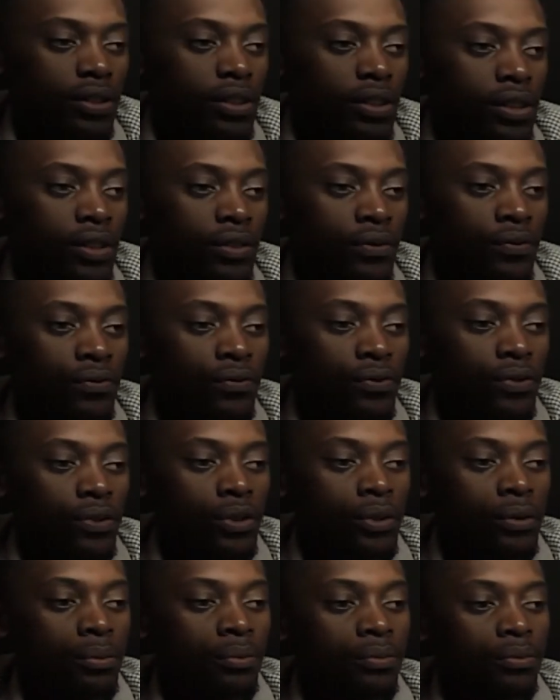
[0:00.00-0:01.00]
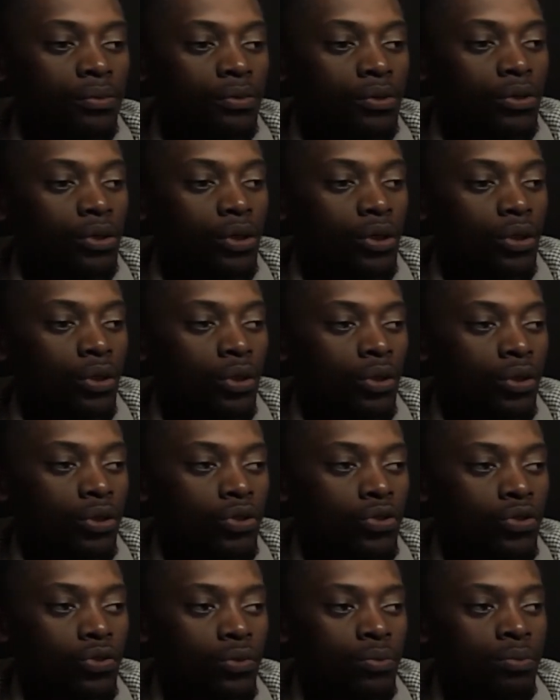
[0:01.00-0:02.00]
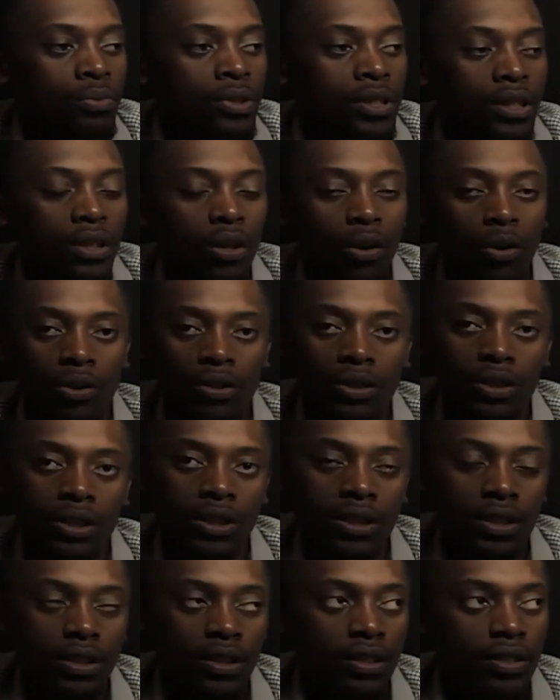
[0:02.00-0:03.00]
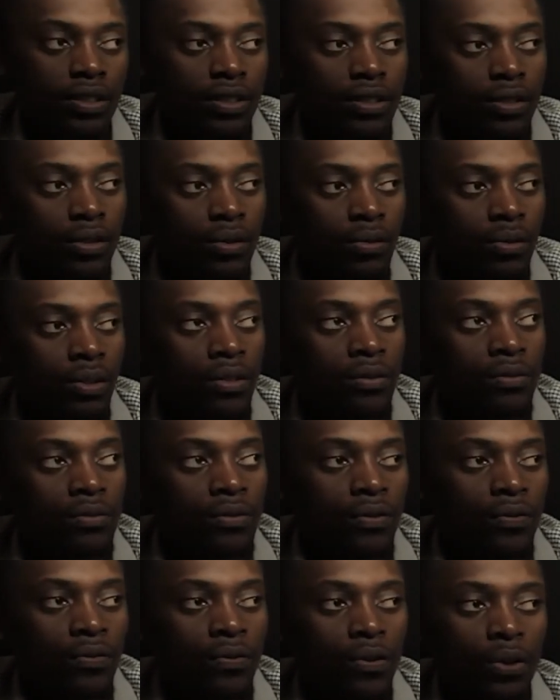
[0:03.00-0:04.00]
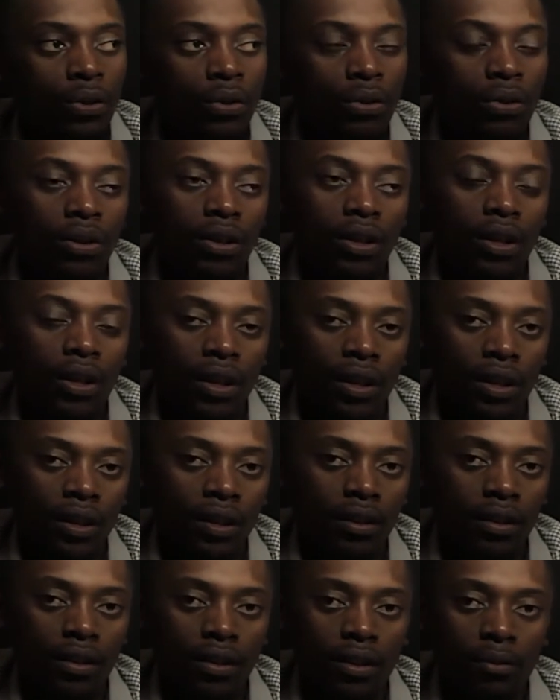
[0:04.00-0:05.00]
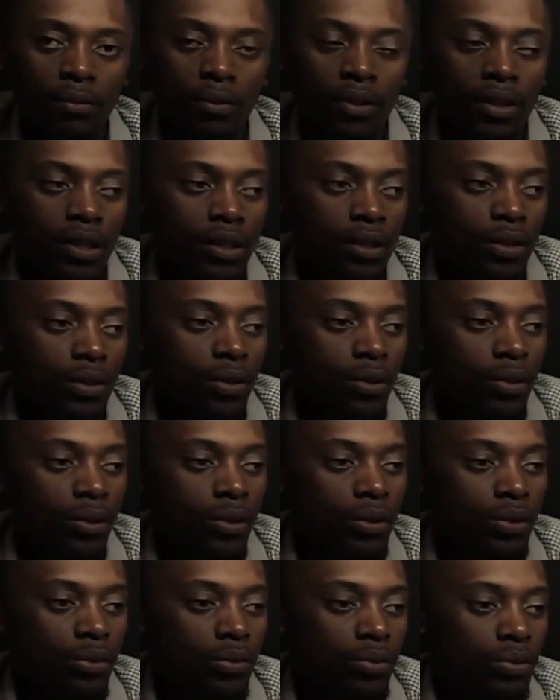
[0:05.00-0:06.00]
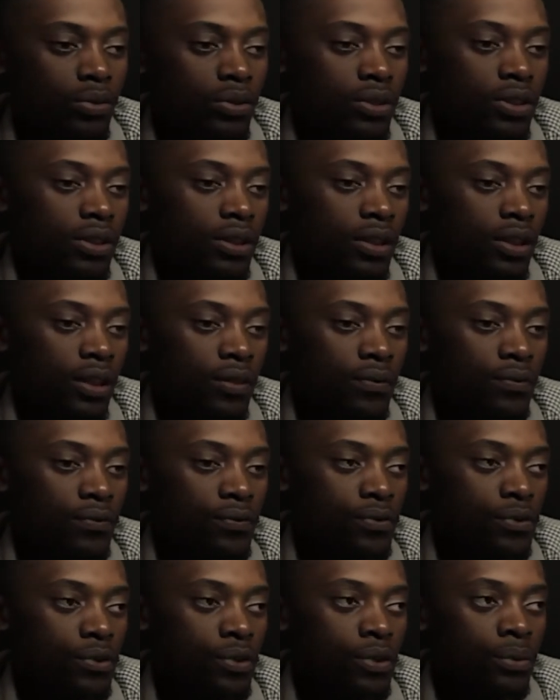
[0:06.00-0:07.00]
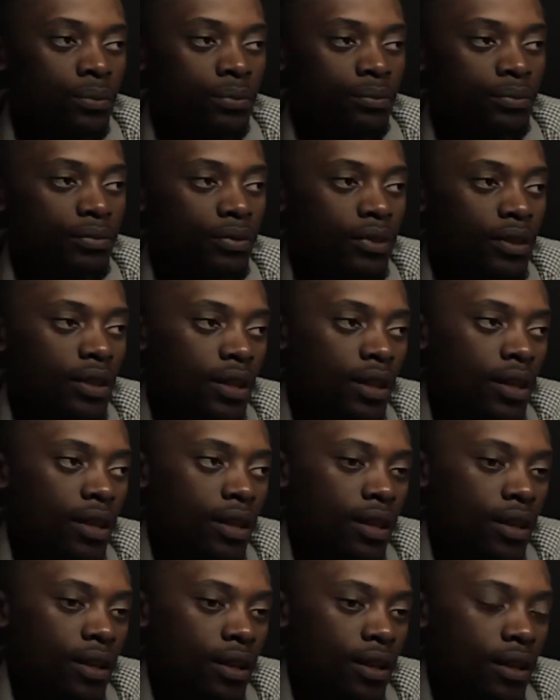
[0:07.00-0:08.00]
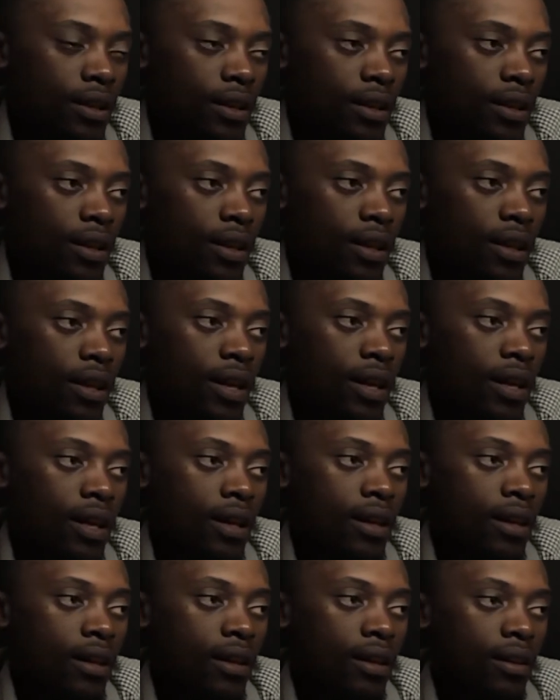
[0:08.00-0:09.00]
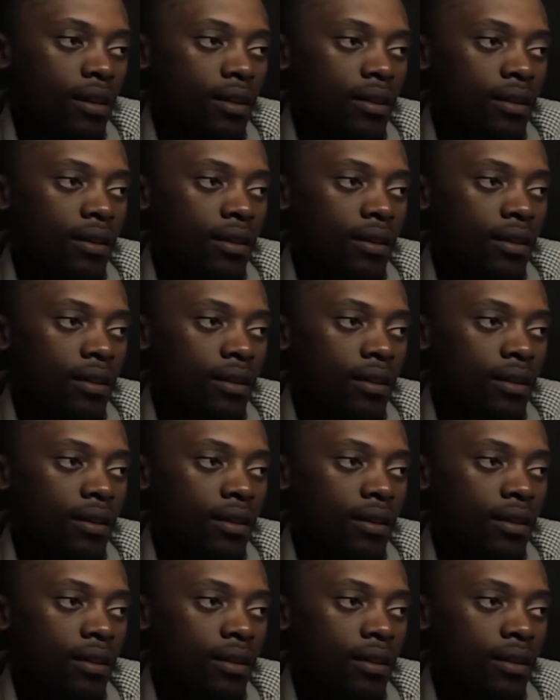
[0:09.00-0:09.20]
and from O to B only, it's still 1/4. Then we can conclude that from A